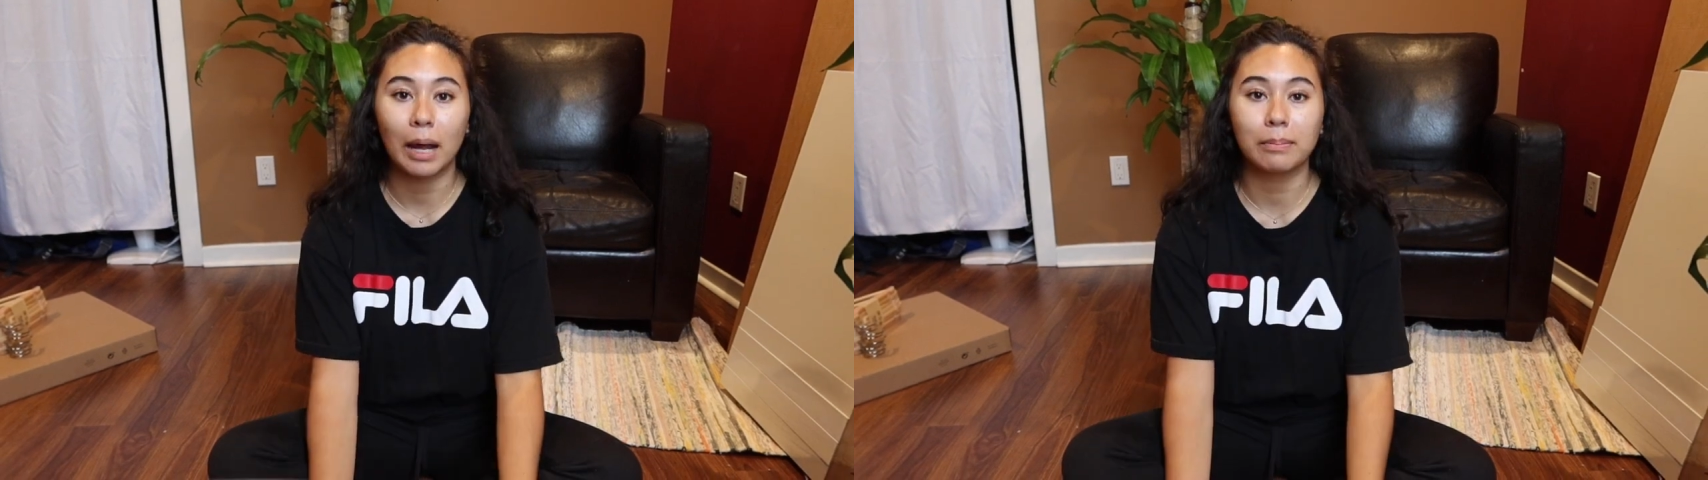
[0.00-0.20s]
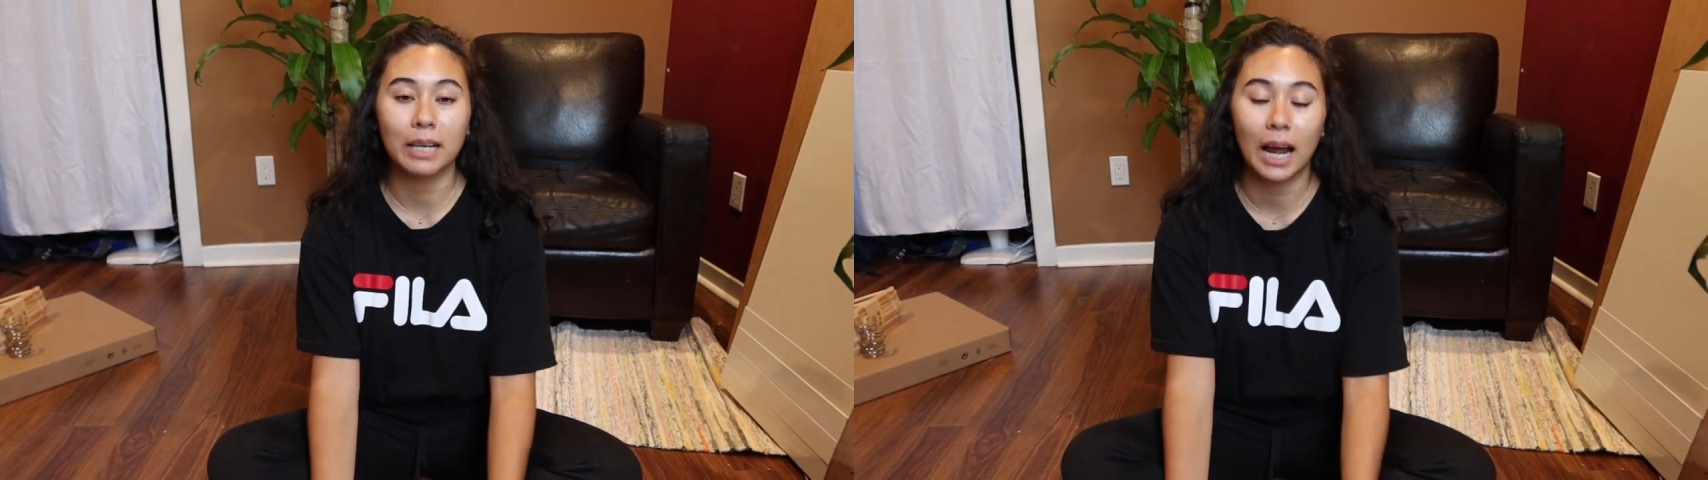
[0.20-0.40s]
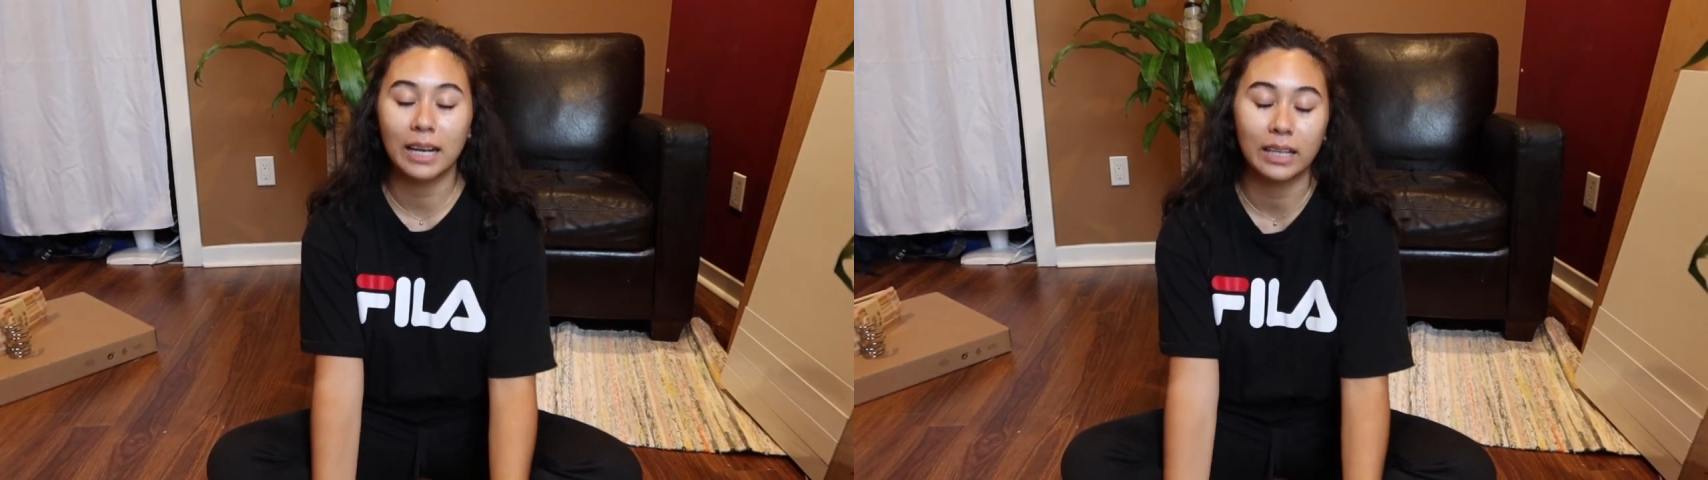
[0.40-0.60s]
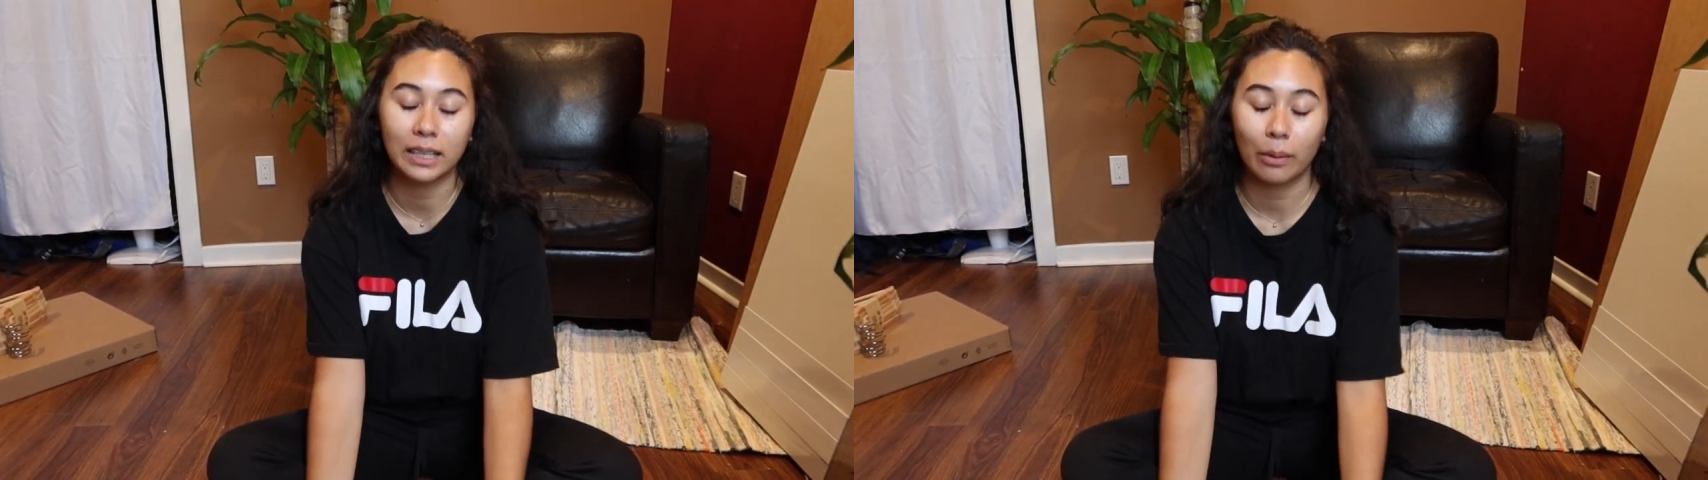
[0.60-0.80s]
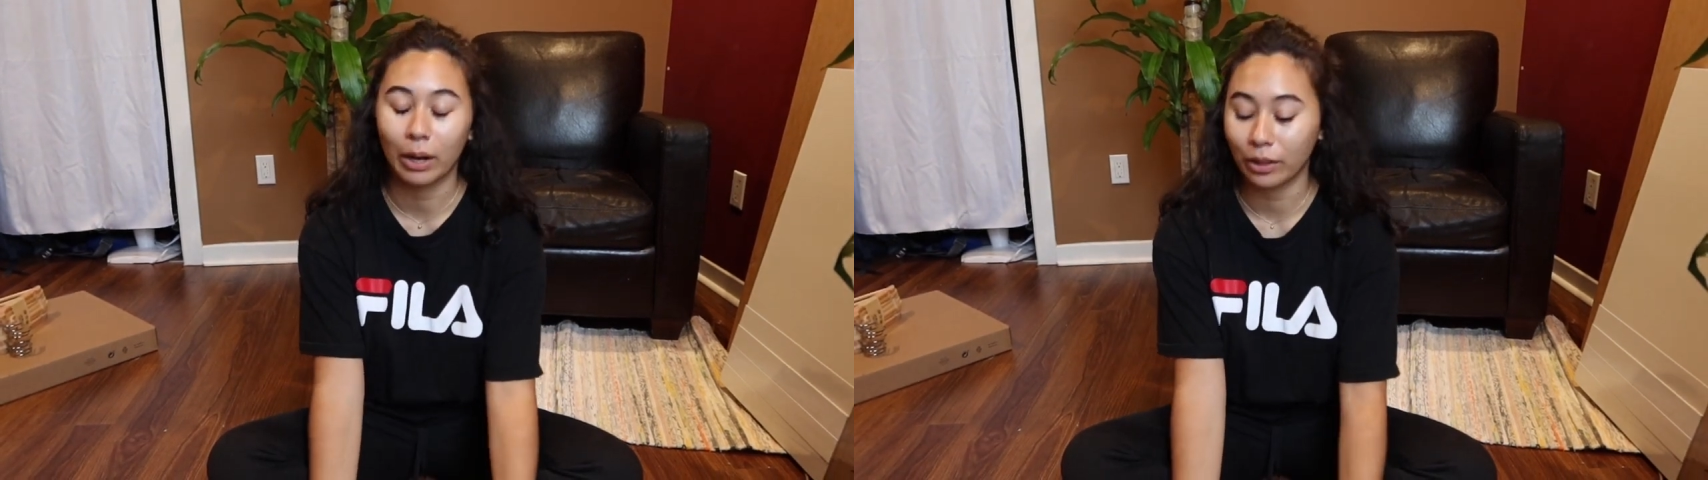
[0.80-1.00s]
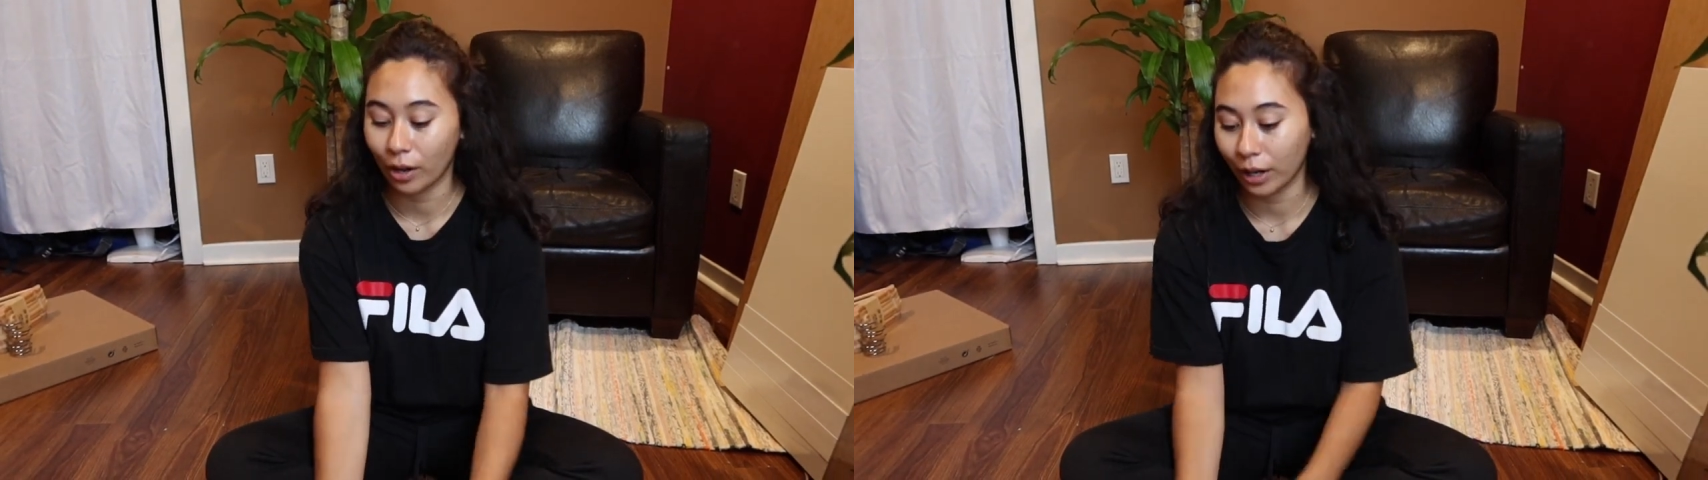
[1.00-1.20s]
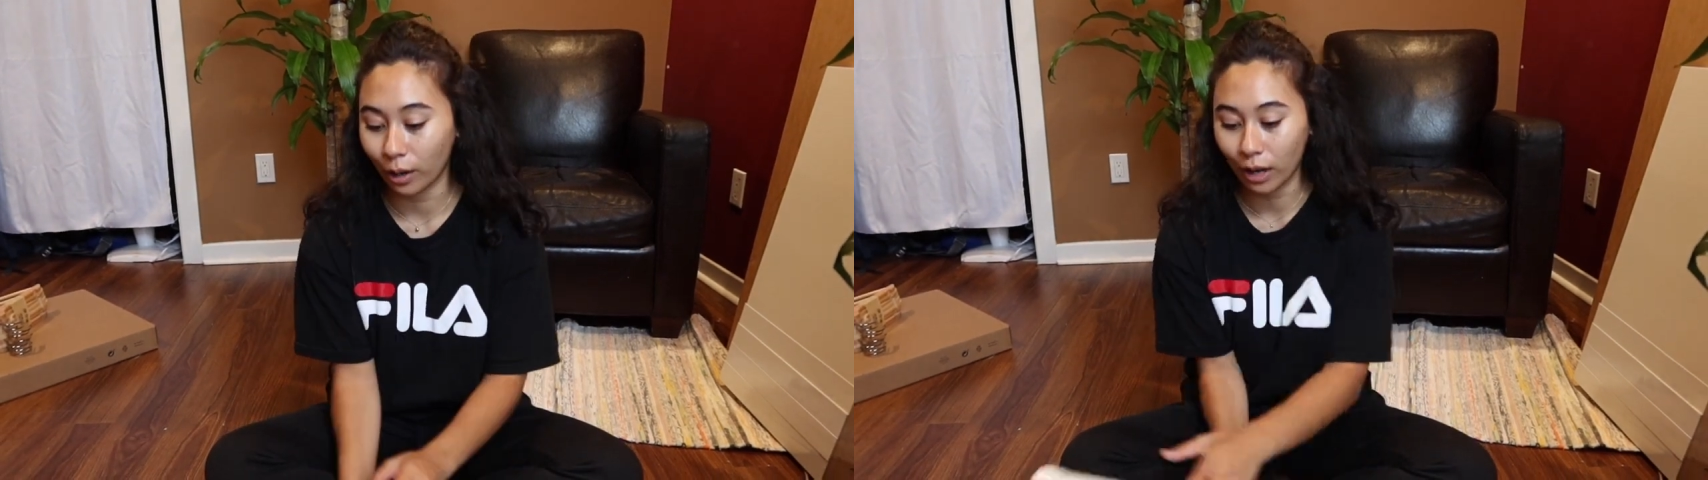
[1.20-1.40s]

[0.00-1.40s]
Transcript: I didn't get what I thought I